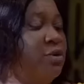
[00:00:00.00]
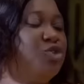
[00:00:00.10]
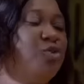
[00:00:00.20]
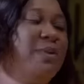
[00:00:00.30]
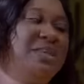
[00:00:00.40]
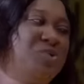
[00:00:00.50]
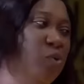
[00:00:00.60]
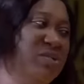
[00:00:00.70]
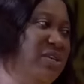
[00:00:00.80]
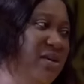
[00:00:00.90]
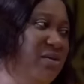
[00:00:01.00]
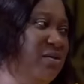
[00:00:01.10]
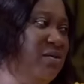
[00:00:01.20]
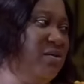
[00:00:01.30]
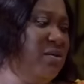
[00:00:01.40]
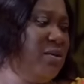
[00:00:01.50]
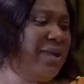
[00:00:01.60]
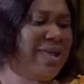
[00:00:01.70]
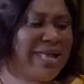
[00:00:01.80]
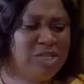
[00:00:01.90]
But you're my daughter.
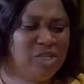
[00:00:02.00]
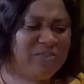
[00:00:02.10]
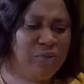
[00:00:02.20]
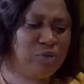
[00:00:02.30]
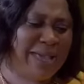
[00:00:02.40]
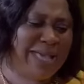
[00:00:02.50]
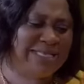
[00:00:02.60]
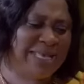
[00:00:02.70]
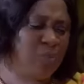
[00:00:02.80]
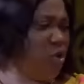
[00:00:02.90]
And I can't just fold my hands